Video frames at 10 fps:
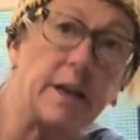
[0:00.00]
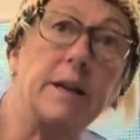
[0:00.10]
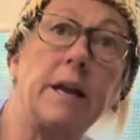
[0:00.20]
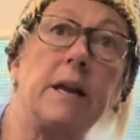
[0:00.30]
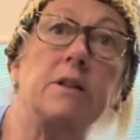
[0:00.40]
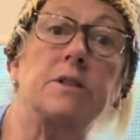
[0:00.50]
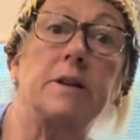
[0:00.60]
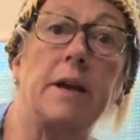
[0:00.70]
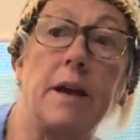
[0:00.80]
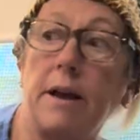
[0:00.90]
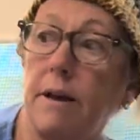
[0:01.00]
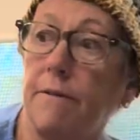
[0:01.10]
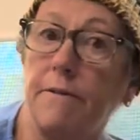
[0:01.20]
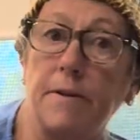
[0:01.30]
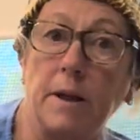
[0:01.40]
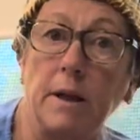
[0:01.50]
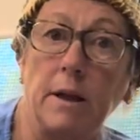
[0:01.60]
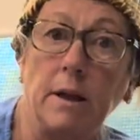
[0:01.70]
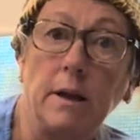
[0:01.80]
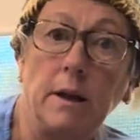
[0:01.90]
and I actually have
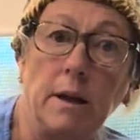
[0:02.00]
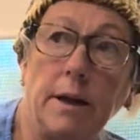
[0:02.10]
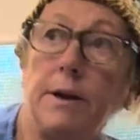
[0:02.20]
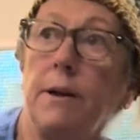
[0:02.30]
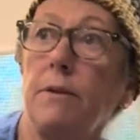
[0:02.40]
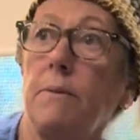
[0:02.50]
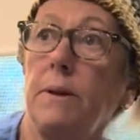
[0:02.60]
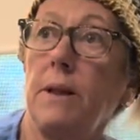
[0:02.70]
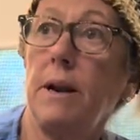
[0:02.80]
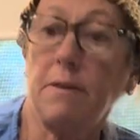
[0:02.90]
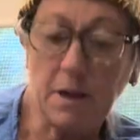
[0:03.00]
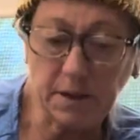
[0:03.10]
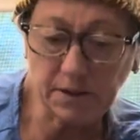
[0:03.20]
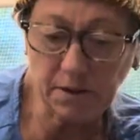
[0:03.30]
another one that I think is